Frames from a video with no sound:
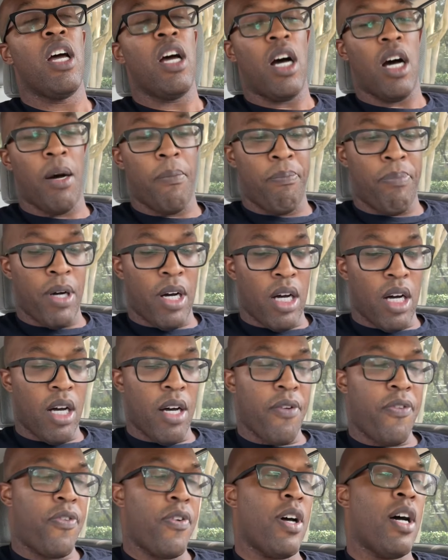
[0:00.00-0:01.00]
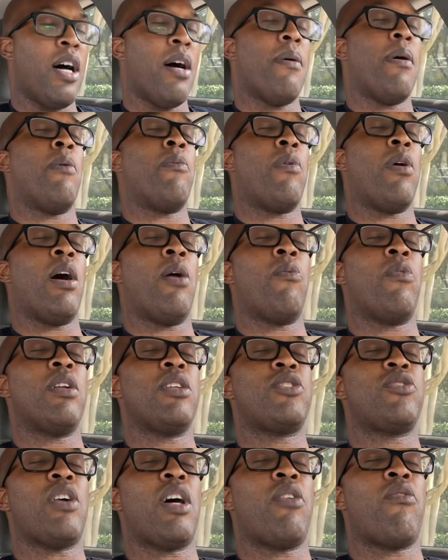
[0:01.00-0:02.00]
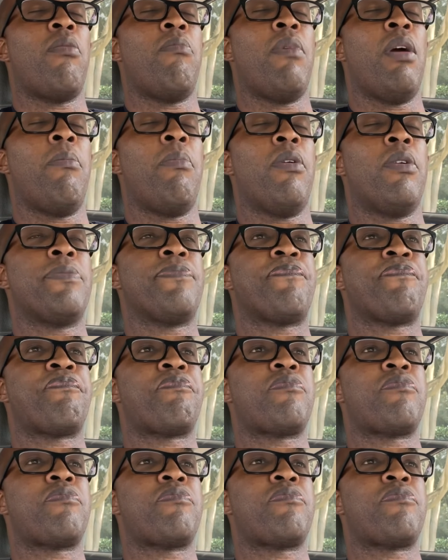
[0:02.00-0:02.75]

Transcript: above, I want to try to remember,